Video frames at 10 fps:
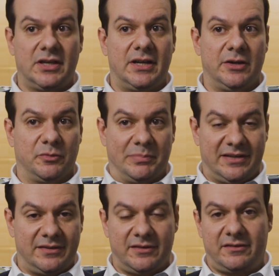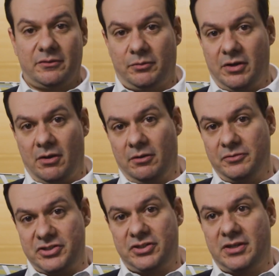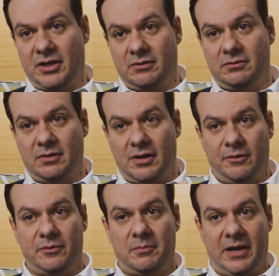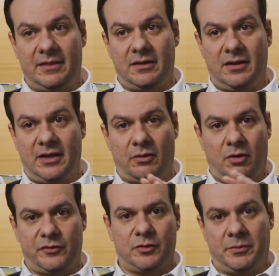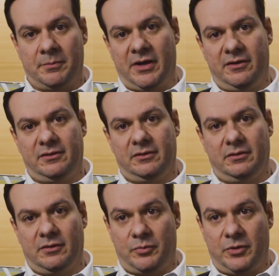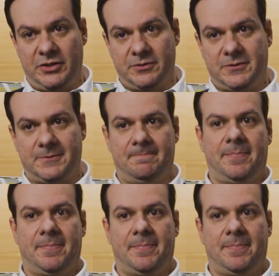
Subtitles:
new business with all digital, automated, and cost-optimized operations.